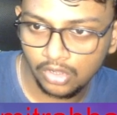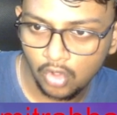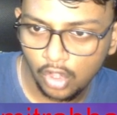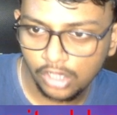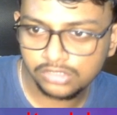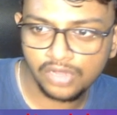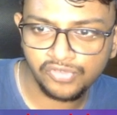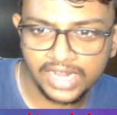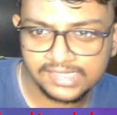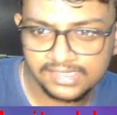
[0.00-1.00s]
Also after
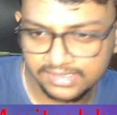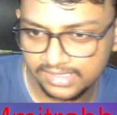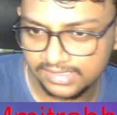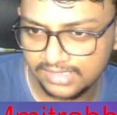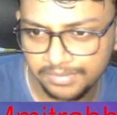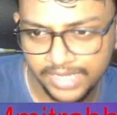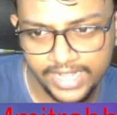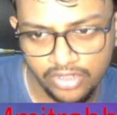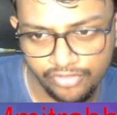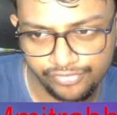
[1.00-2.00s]
knight 6, there is some kind
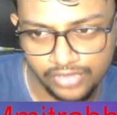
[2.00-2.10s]
of